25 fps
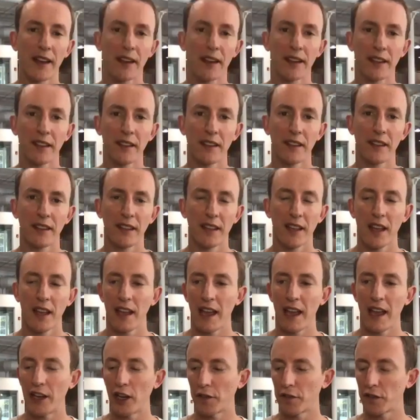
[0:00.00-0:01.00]
um,
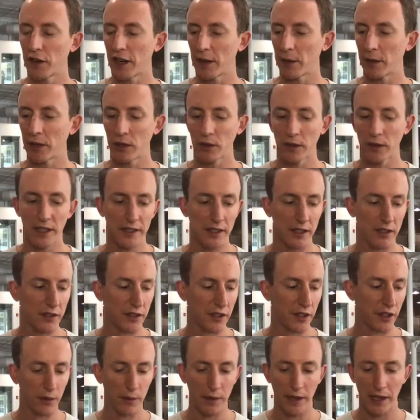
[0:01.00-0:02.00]
you know for anyone who listened
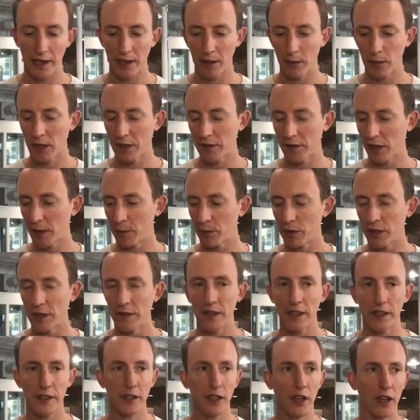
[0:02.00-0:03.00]
to uh, one of our
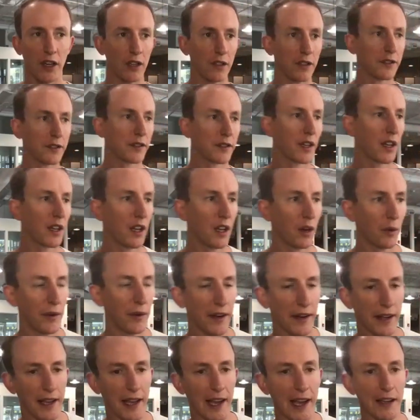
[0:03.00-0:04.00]
previous calls we had
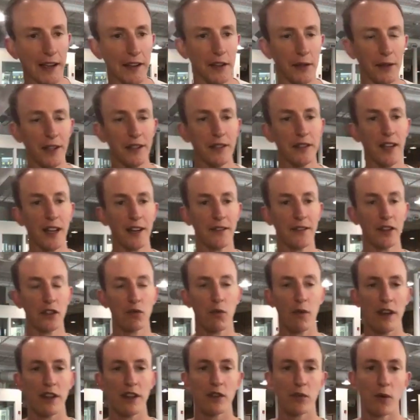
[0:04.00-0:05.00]
a guy do a kind of a
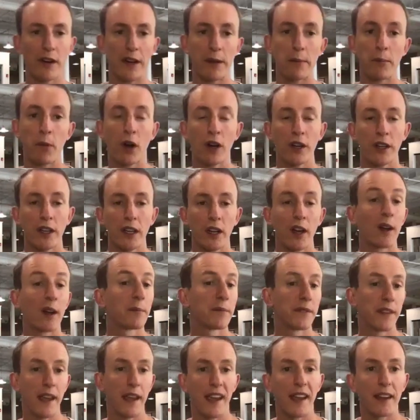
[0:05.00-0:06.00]
2020 market
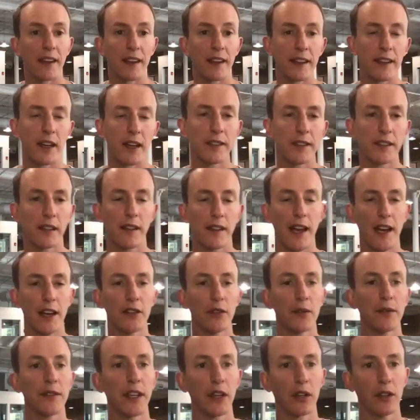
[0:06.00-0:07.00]
update he does a lot of due
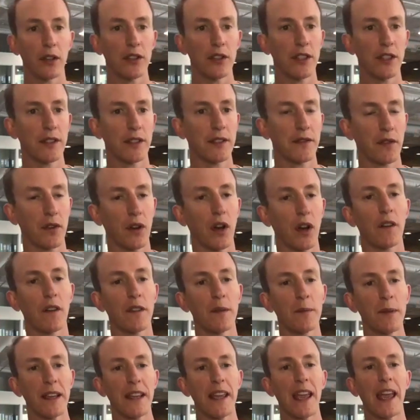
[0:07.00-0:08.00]
diligence for all of the
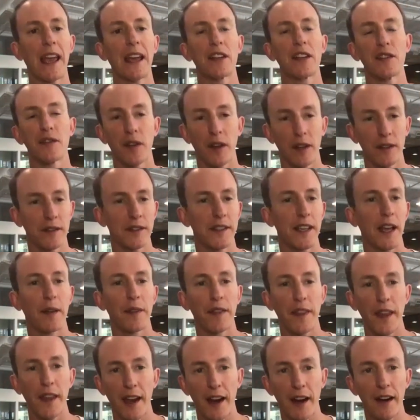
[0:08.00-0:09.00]
big hedge funds out
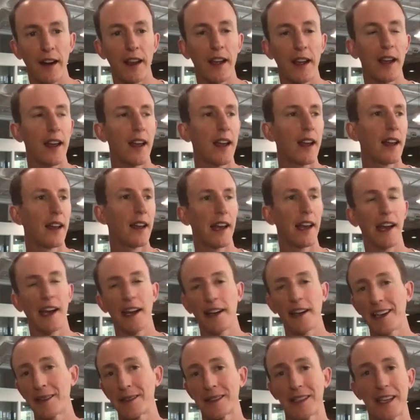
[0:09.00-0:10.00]
there and
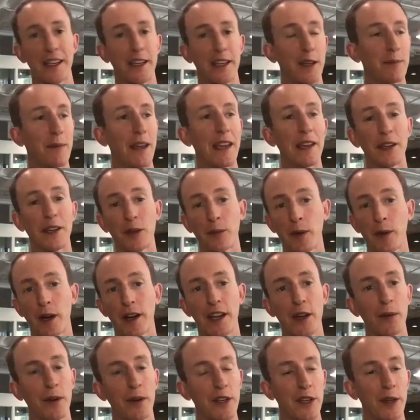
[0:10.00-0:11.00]
he was like you make your
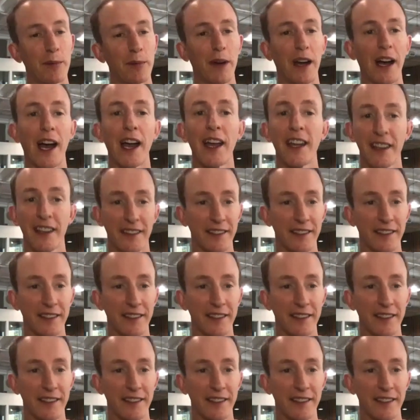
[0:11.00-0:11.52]
money when you buy